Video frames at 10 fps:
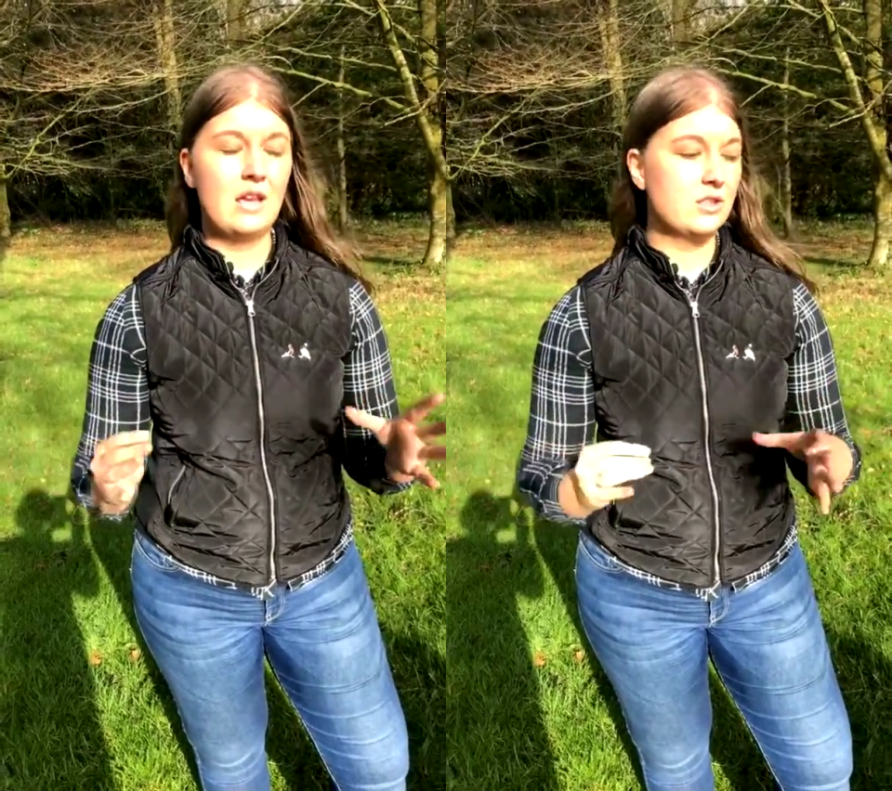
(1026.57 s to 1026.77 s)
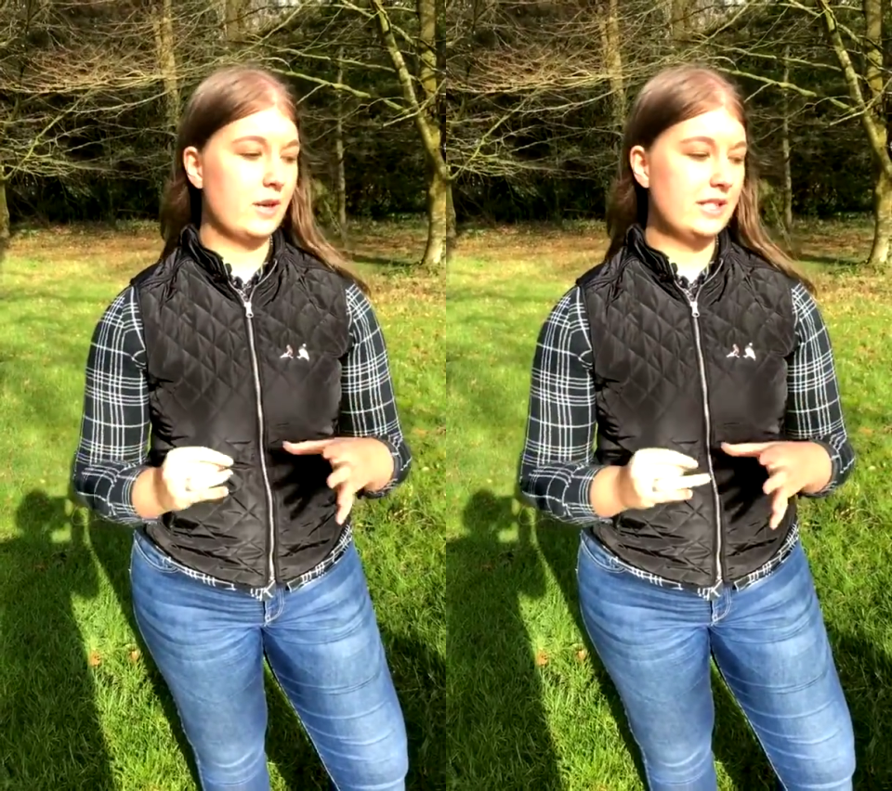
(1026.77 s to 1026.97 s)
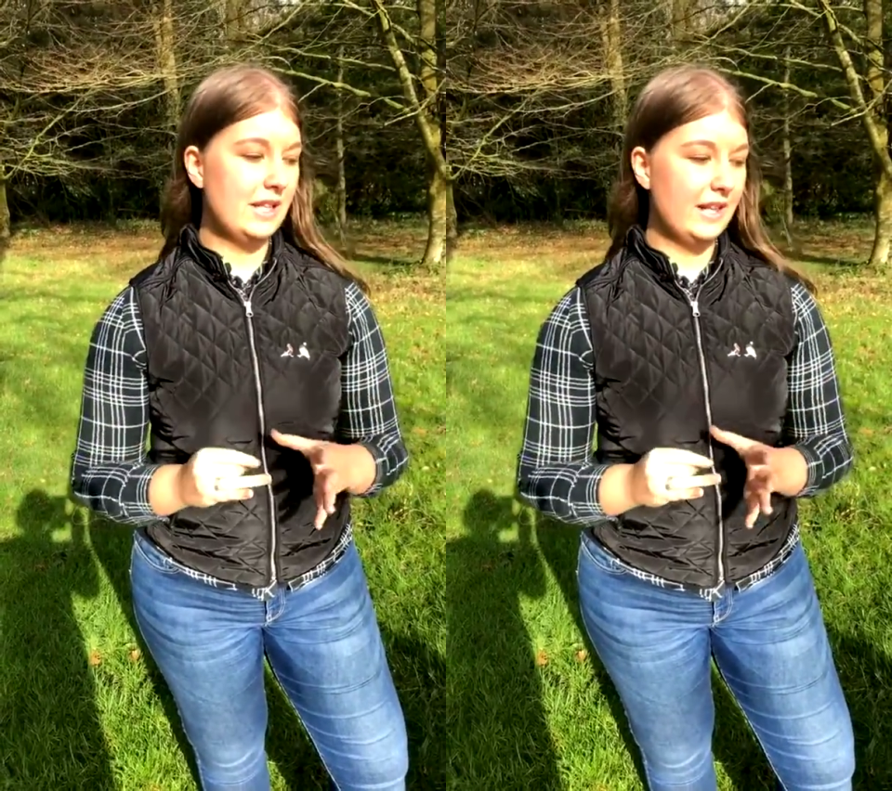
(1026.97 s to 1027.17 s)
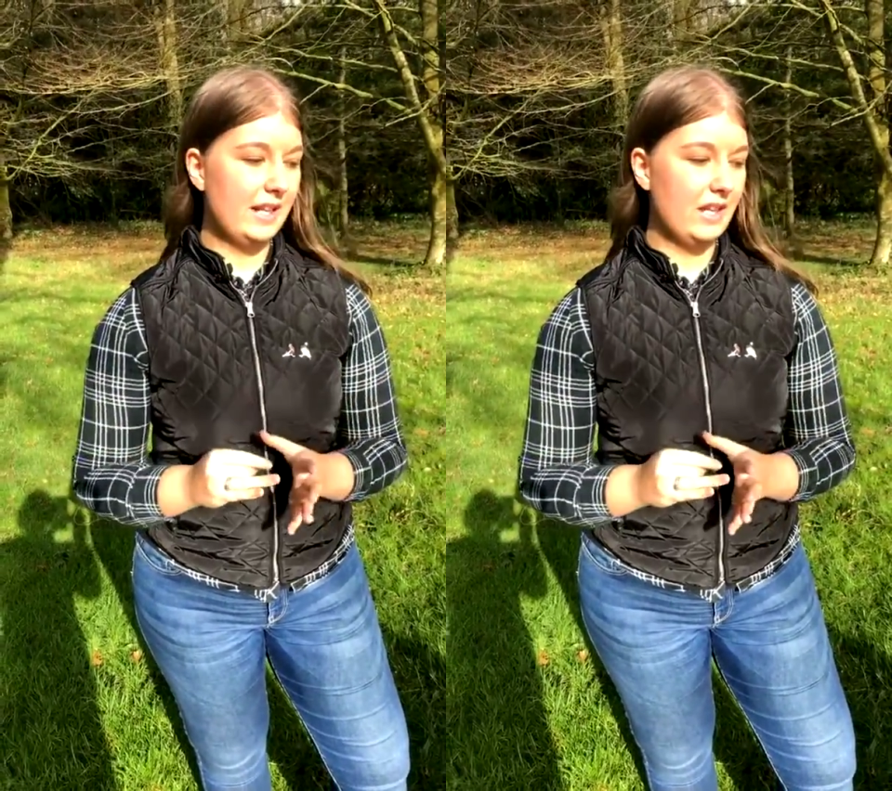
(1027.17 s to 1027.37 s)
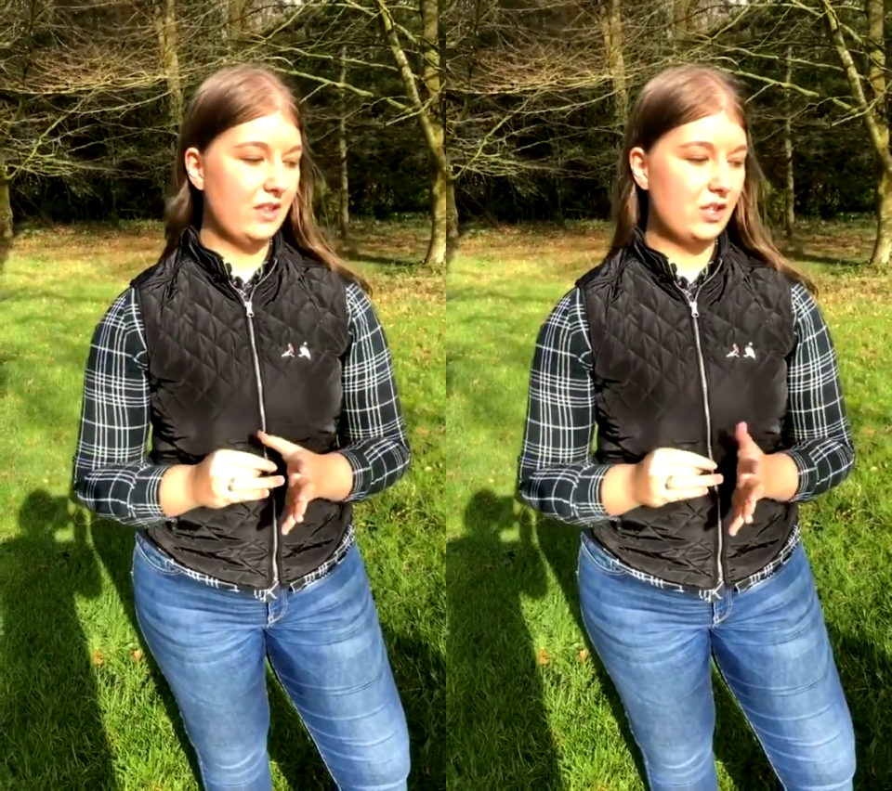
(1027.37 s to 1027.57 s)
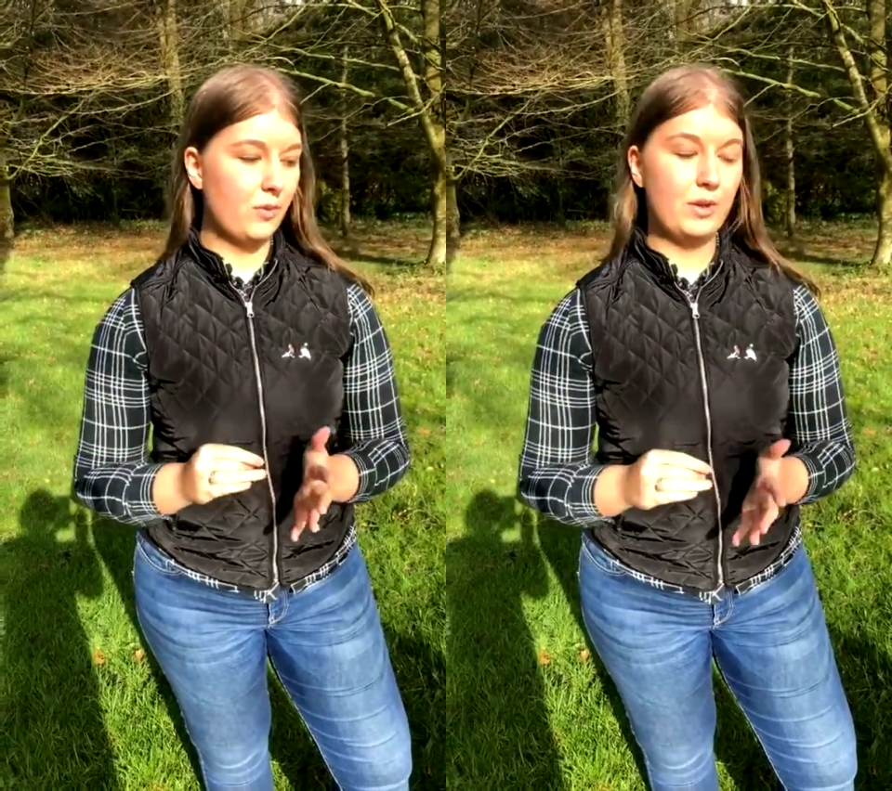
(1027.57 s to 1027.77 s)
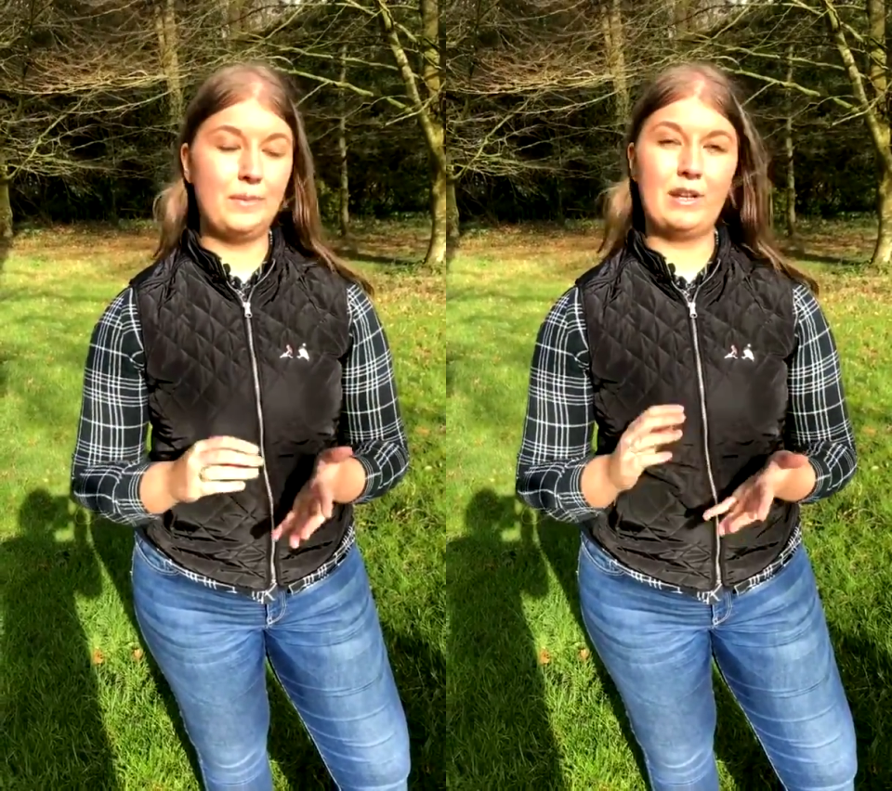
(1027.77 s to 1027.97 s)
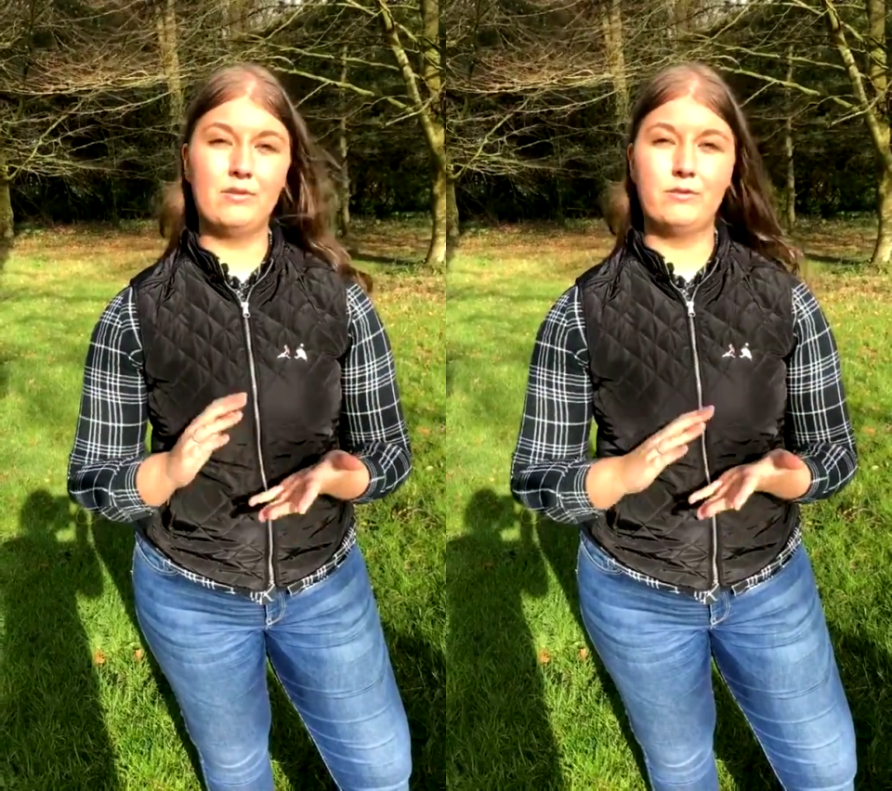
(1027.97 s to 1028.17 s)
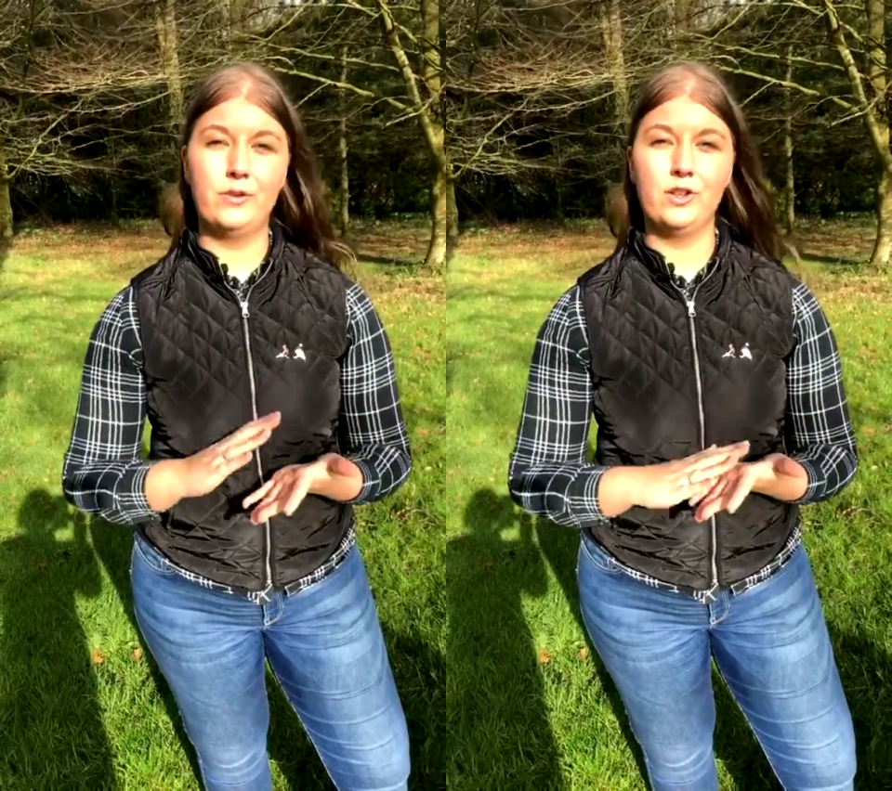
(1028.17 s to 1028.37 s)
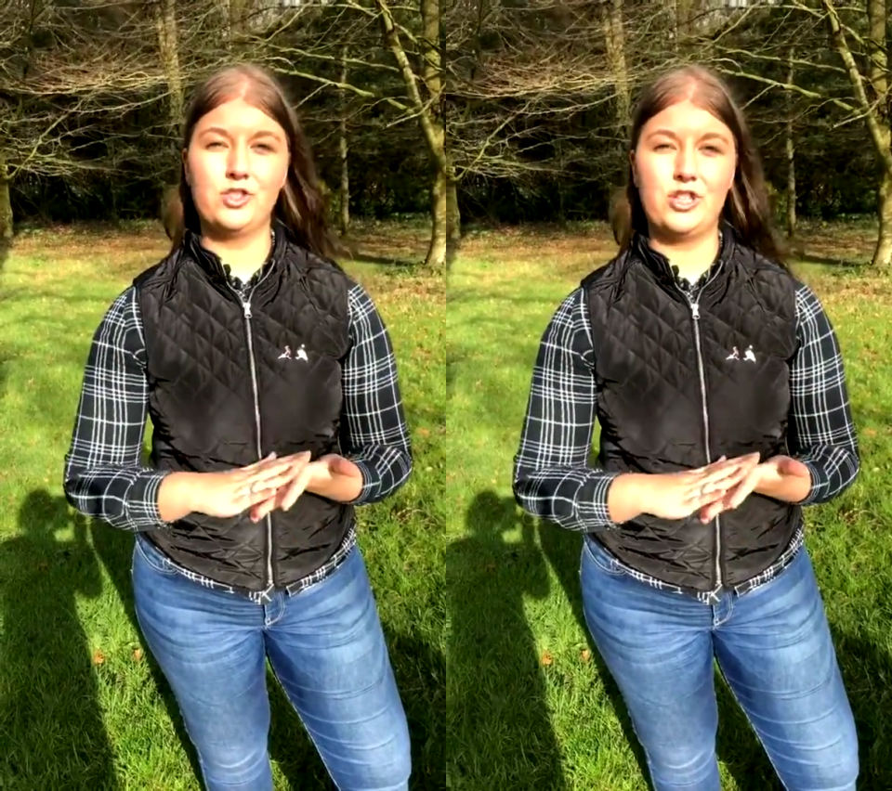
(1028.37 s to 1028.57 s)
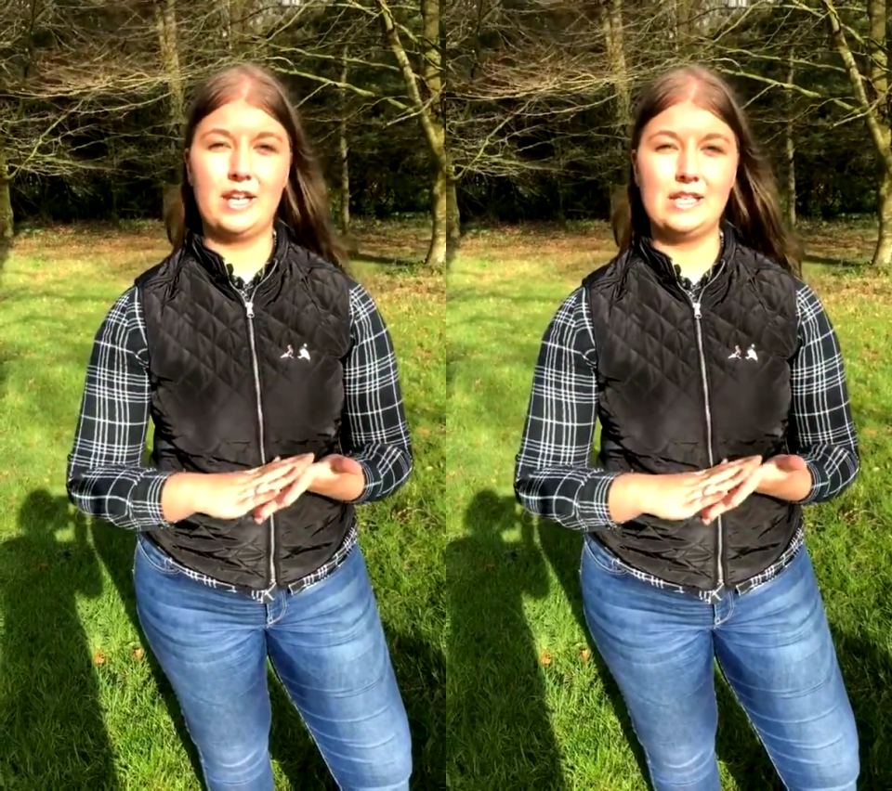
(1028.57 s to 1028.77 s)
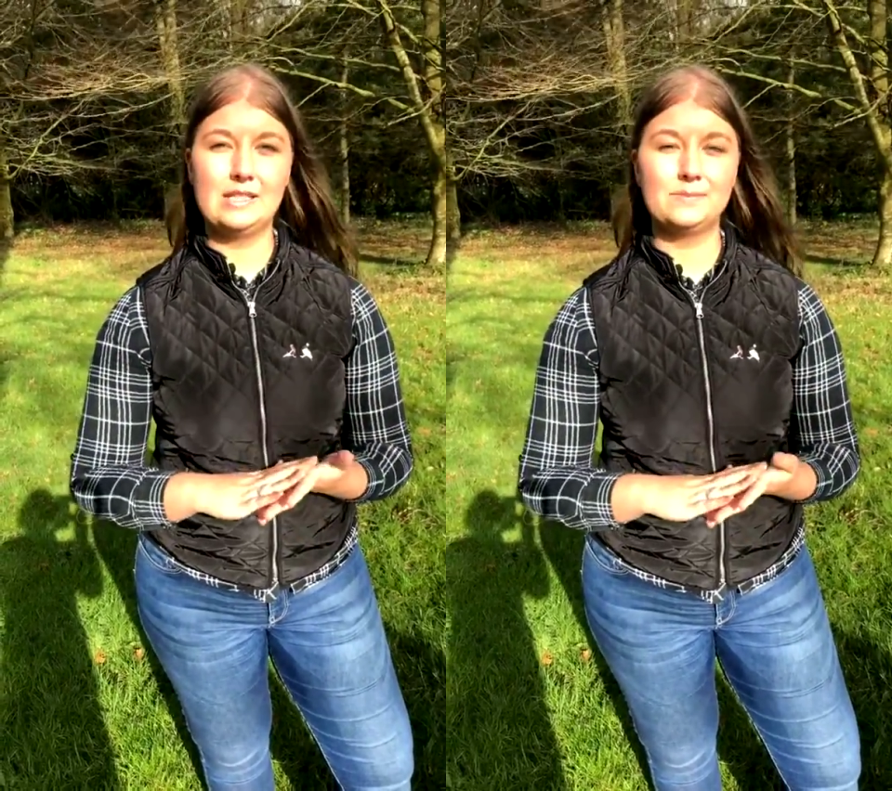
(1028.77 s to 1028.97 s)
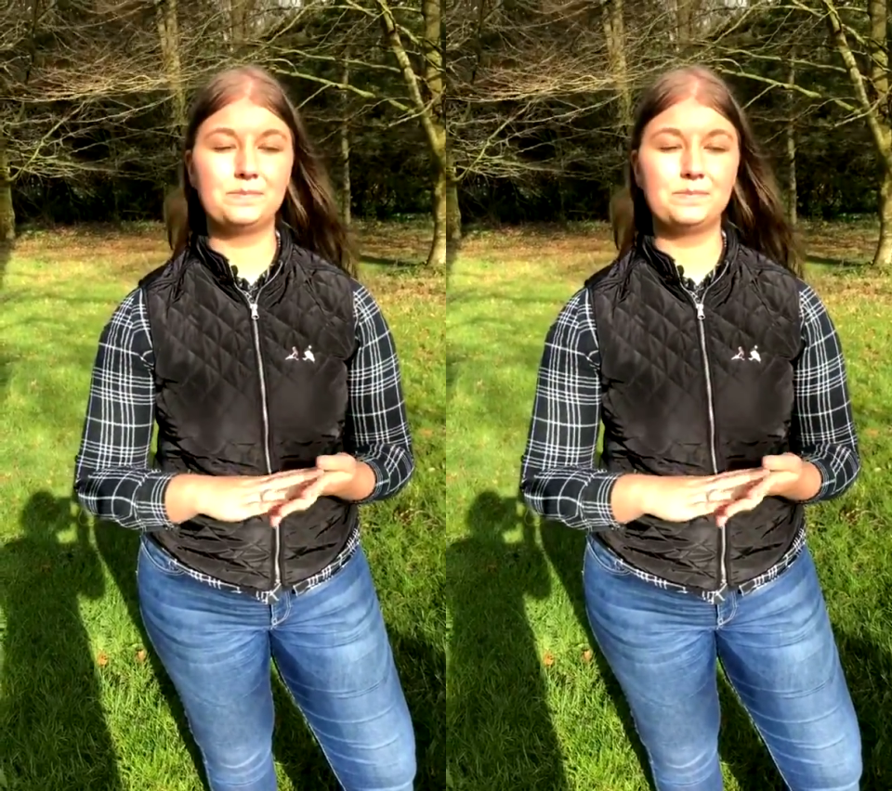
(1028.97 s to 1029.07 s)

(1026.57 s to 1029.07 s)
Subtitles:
So ideally they don't want to be in full shade.